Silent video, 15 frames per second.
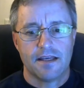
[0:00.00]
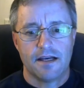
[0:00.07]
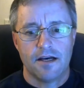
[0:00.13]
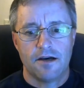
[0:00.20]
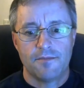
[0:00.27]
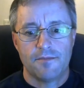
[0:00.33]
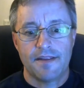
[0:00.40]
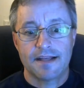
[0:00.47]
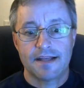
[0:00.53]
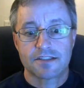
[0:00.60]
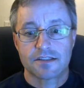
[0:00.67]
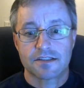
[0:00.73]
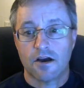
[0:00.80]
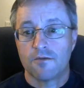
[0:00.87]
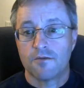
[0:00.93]
Um, and
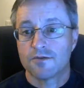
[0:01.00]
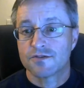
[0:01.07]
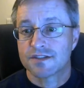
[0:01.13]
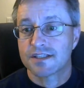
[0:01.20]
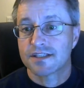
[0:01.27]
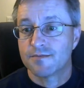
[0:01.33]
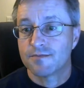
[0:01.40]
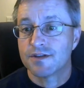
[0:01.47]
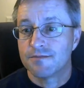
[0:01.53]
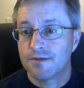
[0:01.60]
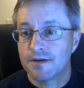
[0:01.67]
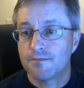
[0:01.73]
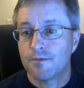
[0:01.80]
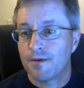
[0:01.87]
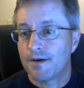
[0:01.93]
that's almost 6 million
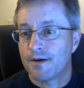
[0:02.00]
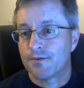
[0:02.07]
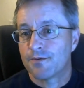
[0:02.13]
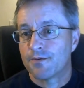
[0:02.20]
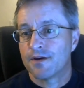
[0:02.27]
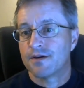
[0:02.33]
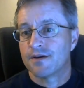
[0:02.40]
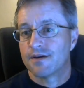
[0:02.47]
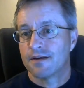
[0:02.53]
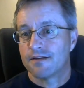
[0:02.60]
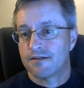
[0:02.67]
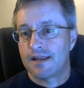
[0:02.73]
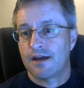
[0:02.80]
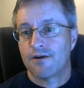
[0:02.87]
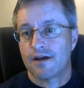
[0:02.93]
people, by the way,
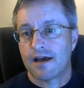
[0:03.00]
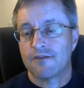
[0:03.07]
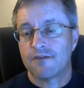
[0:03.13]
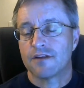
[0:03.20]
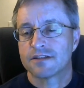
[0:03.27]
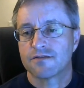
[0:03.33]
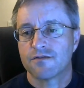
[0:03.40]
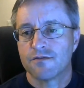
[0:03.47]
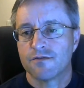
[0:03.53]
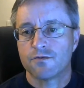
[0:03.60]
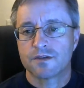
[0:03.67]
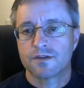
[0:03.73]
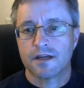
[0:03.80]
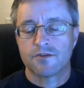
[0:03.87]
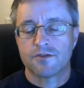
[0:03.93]
now have less of a
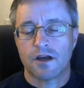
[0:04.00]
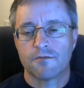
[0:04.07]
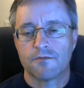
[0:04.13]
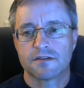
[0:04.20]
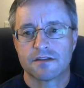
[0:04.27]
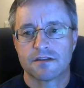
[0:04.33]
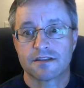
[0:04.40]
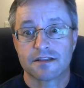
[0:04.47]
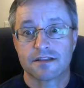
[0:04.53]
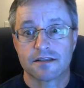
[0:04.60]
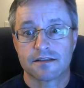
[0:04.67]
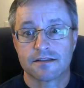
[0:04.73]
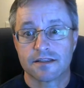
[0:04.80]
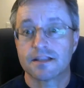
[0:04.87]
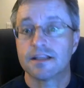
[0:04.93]
full-time job. It's a si
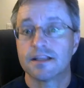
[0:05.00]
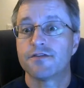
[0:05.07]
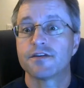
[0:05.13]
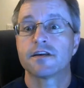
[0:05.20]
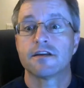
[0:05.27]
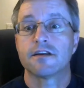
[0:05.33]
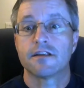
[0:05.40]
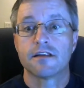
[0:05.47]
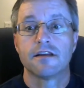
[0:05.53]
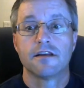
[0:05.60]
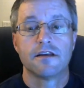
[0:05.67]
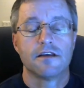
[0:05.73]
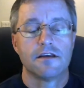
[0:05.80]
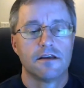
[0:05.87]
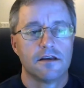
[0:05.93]
significant
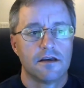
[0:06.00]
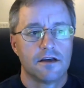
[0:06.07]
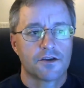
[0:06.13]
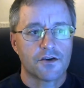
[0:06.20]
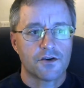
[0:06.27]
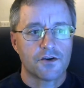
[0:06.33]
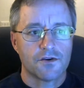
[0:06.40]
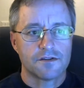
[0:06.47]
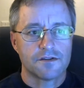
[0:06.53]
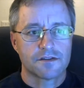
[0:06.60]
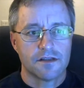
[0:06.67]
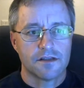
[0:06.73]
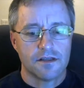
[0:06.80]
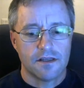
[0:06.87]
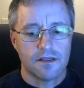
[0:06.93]
occurrence.
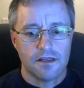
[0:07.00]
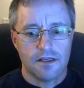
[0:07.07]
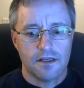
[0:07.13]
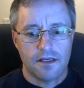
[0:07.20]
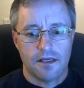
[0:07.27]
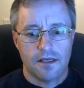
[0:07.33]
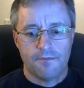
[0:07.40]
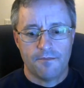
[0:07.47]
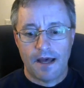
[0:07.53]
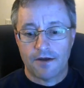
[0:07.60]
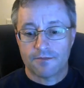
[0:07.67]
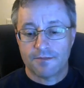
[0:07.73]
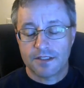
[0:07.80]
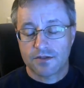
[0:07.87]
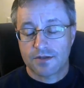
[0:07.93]

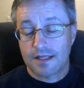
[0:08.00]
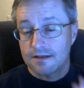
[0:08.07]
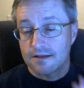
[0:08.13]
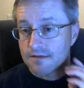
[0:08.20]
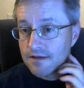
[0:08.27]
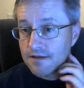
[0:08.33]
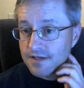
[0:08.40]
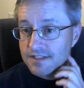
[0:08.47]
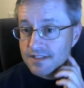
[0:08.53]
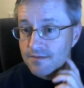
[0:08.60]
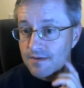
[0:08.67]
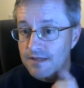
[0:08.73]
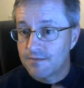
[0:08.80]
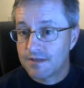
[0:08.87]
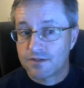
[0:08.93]
About, they, they've
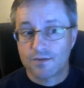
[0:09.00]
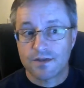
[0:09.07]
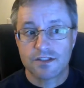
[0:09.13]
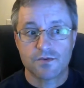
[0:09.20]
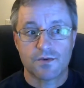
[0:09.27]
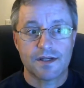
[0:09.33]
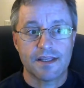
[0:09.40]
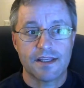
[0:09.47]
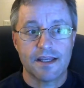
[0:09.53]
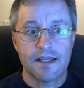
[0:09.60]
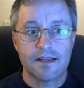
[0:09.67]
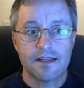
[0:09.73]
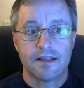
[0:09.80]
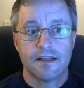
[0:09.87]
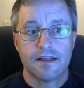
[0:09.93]
estimated between
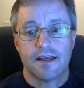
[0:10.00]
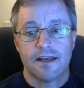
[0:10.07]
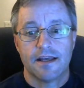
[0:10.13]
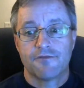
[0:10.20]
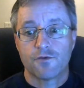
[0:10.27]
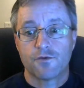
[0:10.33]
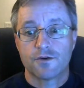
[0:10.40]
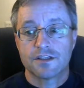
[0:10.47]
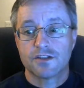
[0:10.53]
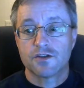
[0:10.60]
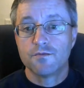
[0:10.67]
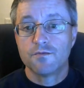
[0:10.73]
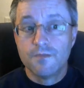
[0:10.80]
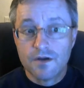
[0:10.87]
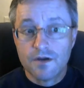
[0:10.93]
28 and
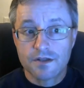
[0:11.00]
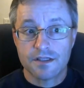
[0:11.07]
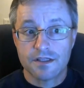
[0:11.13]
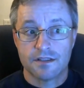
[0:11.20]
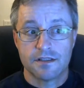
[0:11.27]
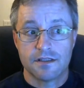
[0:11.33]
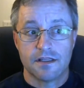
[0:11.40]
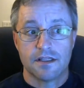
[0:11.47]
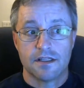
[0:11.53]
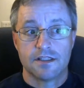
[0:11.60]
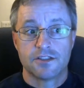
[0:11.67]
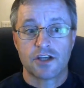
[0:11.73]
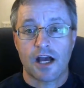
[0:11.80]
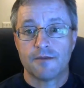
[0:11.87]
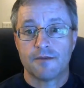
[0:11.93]
42 million
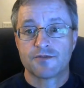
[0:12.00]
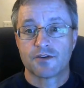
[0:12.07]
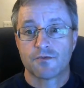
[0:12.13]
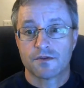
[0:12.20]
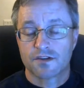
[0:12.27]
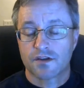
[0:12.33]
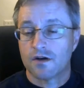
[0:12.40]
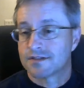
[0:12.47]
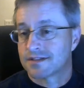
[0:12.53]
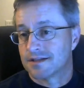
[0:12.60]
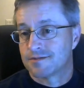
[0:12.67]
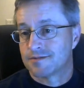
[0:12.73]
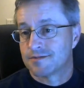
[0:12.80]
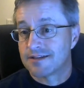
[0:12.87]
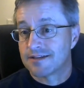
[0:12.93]
jobs are what's called
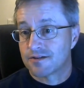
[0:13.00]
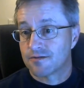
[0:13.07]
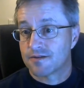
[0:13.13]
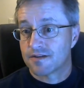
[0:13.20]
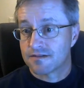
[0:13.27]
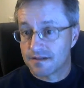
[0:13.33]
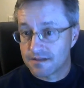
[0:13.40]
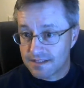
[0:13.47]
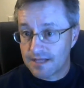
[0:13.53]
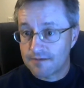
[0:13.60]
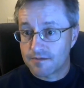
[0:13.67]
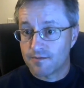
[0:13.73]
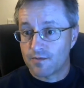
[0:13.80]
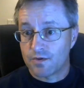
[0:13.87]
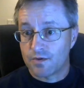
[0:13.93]

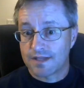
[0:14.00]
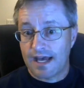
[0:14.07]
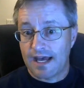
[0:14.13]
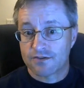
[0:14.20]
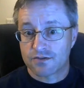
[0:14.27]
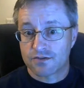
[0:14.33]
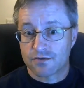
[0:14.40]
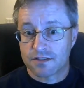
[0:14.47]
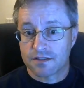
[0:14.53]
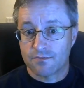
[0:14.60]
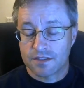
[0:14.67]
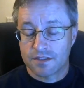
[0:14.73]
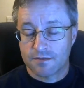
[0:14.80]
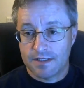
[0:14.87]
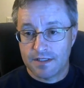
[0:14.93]
susceptible to outsourcing,
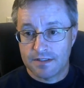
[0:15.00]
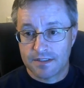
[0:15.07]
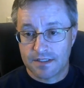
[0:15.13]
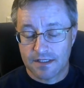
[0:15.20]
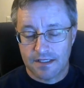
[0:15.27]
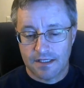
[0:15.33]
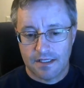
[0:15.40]
which means